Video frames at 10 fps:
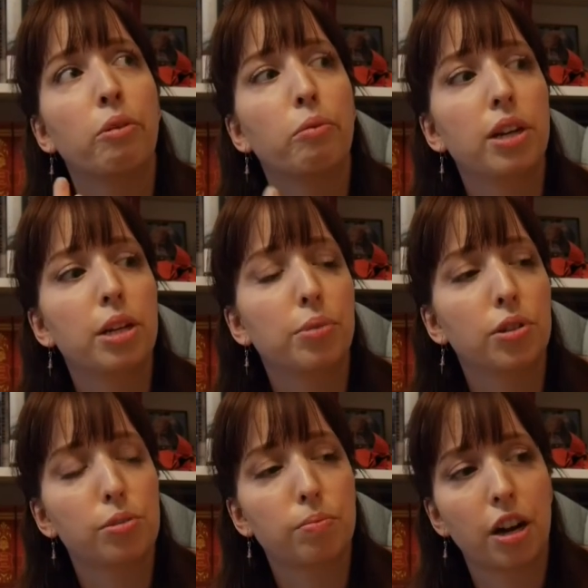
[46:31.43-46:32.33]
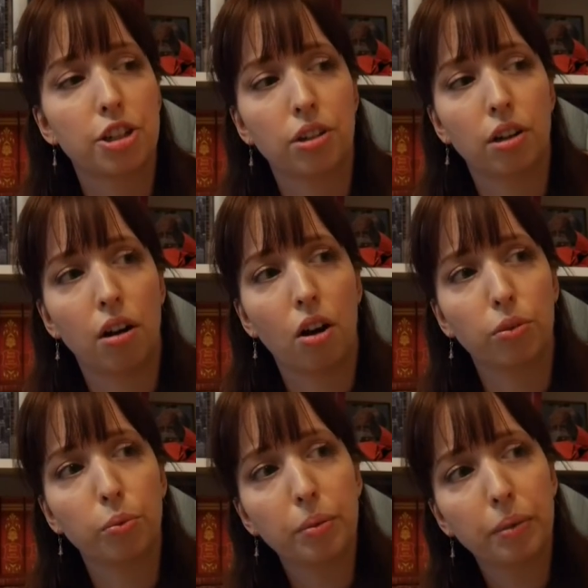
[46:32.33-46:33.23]
really puts pressure
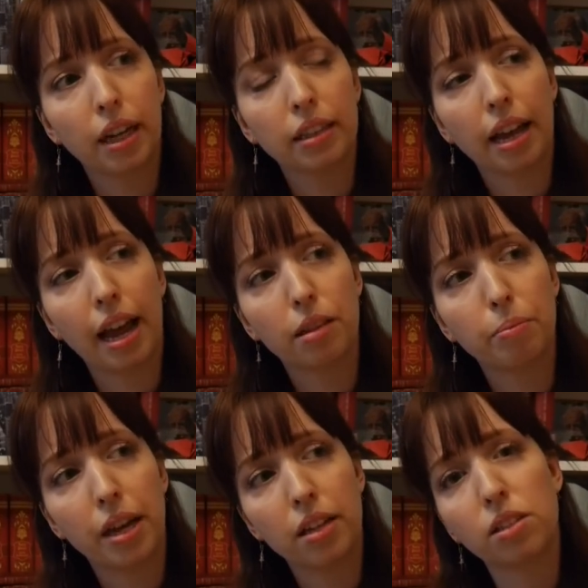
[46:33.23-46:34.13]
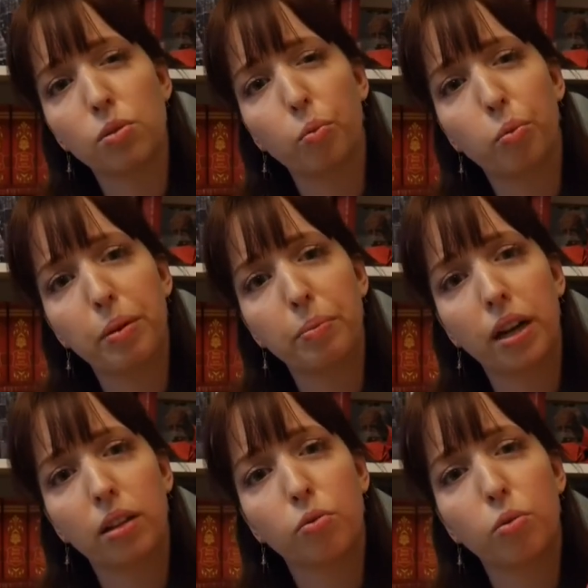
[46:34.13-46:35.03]
on women and makes
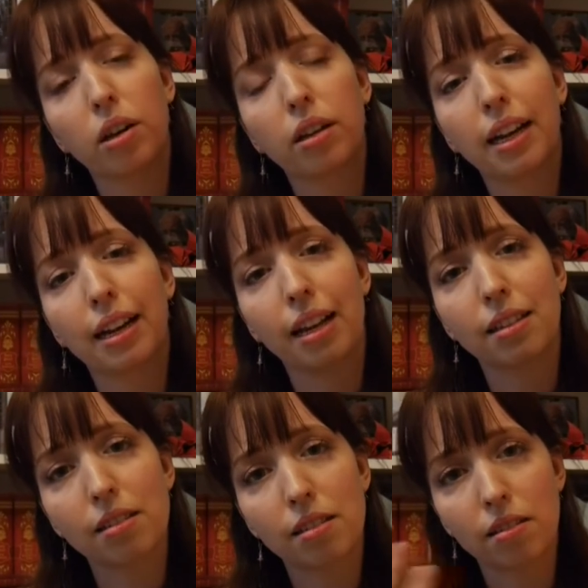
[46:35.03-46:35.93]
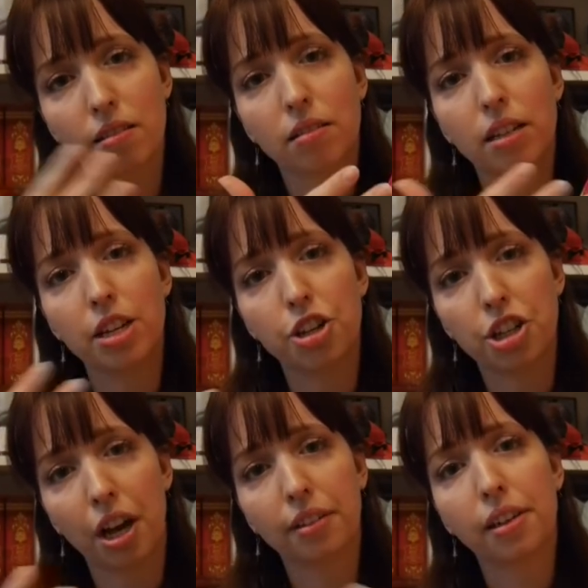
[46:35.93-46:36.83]
women work against
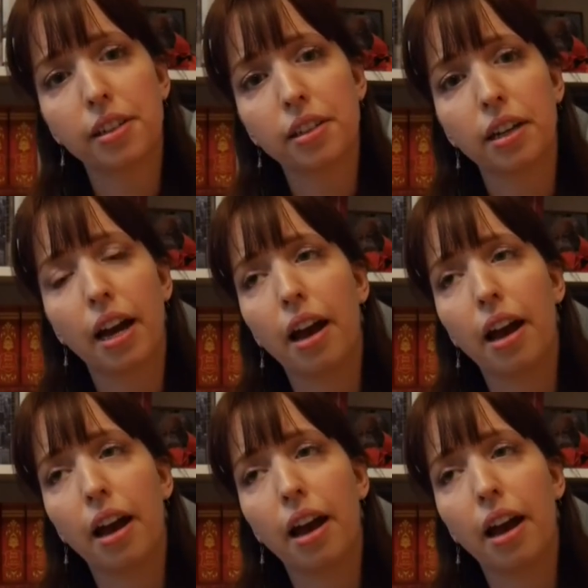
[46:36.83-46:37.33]
each other,